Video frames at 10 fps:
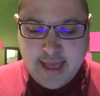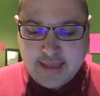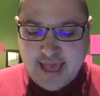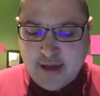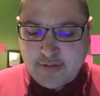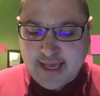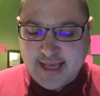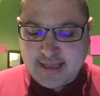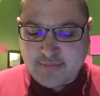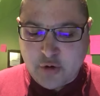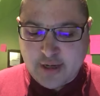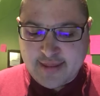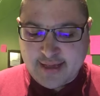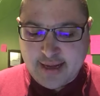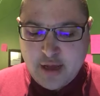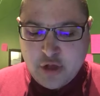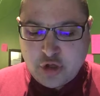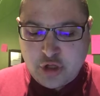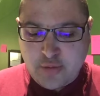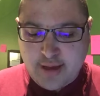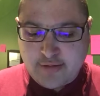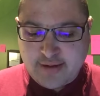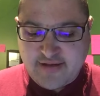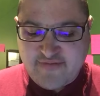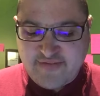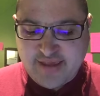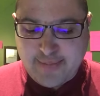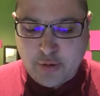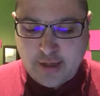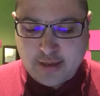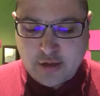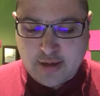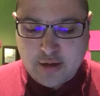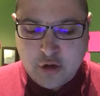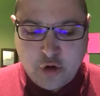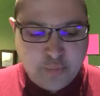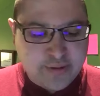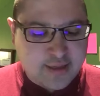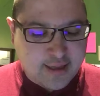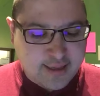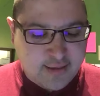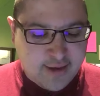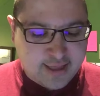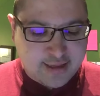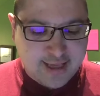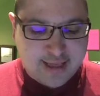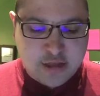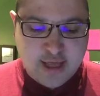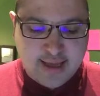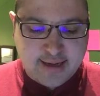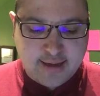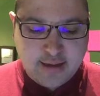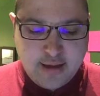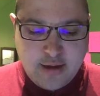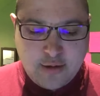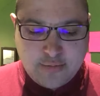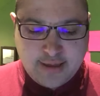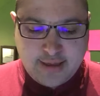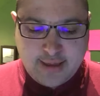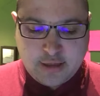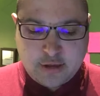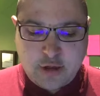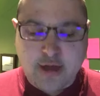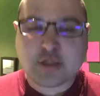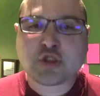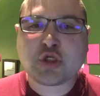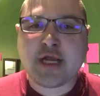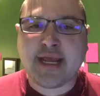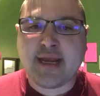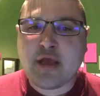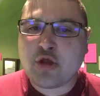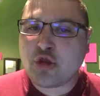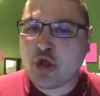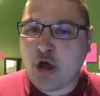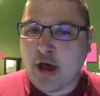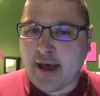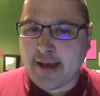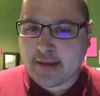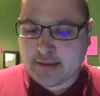Dow gains more than 250 points on hopes U.S. and China restart trade talk.